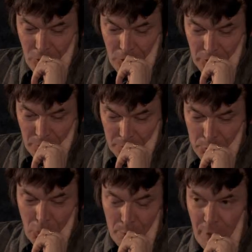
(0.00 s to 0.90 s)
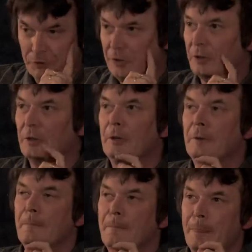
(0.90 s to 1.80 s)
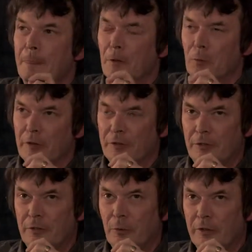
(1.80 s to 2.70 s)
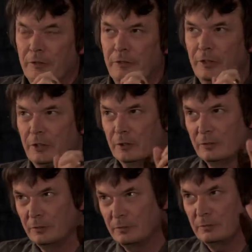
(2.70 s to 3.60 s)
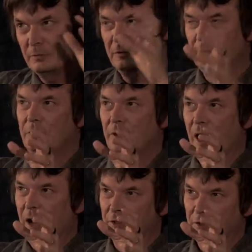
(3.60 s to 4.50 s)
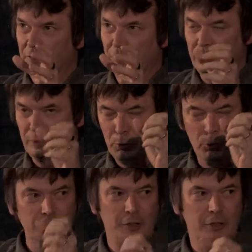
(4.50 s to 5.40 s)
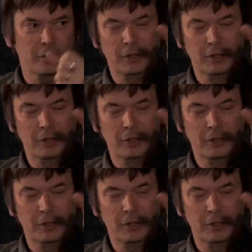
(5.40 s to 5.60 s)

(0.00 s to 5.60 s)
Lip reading: Hollywood blockbuster with you know, the actor on the poster